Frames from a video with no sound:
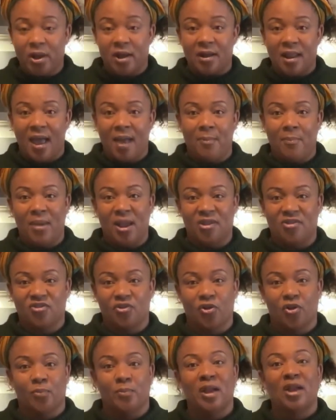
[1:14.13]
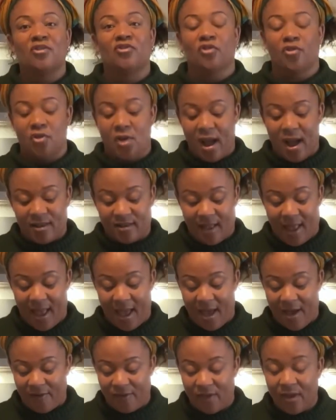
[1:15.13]
going to make sure you guys
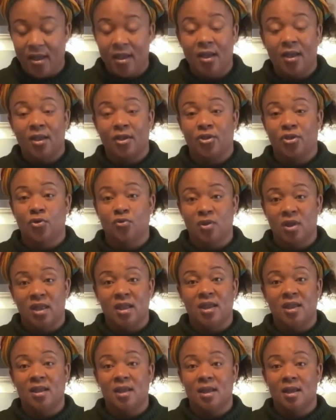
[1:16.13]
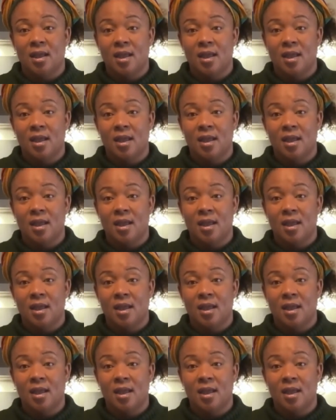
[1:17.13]
have, you need